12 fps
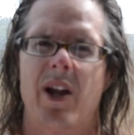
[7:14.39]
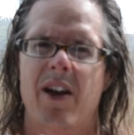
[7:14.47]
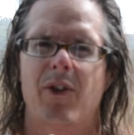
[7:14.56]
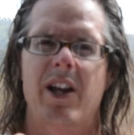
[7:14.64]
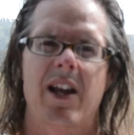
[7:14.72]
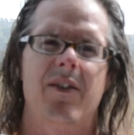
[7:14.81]

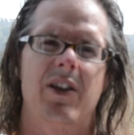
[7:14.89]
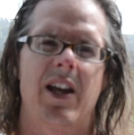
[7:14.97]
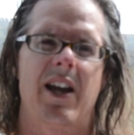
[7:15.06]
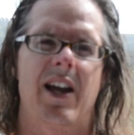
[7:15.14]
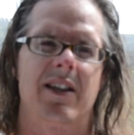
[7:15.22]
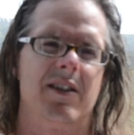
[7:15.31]
Every
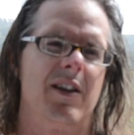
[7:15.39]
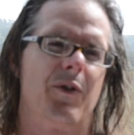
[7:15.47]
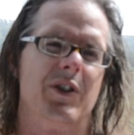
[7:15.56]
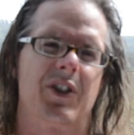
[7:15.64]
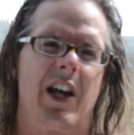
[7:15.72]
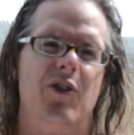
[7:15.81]
AVA has a
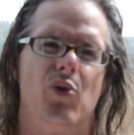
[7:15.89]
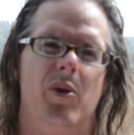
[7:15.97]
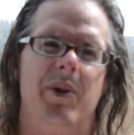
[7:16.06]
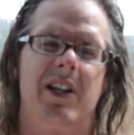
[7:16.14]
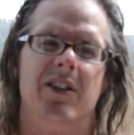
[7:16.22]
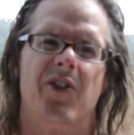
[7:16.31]
different schedule,
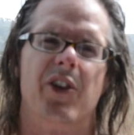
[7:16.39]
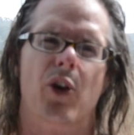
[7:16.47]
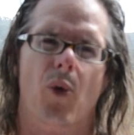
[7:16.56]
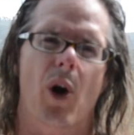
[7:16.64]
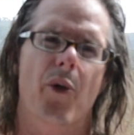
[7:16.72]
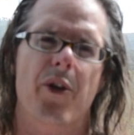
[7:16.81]
because the
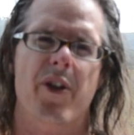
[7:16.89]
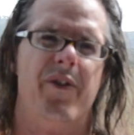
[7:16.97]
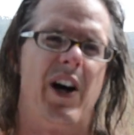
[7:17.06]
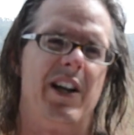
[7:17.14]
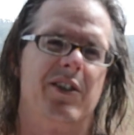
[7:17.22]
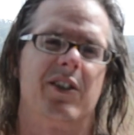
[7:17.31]
growth of the
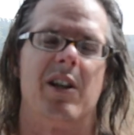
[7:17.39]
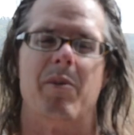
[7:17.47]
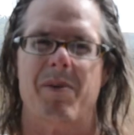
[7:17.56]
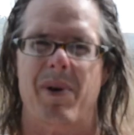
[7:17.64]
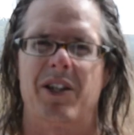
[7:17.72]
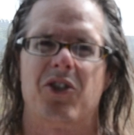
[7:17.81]
vines is going
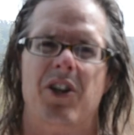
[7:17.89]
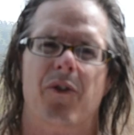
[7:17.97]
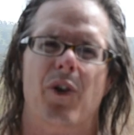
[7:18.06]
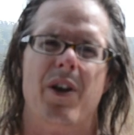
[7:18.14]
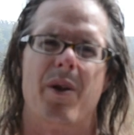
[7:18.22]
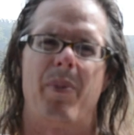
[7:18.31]
to be much
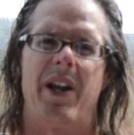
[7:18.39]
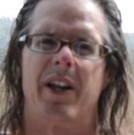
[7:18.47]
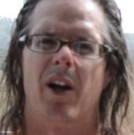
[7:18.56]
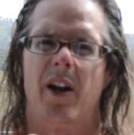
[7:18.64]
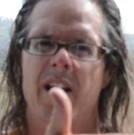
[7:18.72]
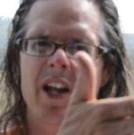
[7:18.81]
different
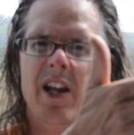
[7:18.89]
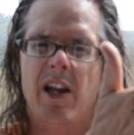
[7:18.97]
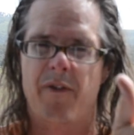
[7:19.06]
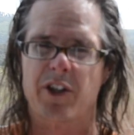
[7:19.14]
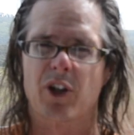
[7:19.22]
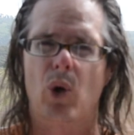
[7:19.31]
depending on
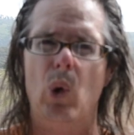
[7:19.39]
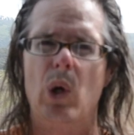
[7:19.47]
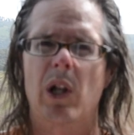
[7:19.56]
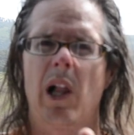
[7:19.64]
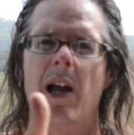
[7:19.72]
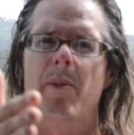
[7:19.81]
if it's a
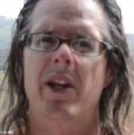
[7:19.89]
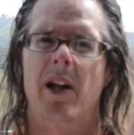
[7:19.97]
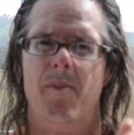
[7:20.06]
cool climate,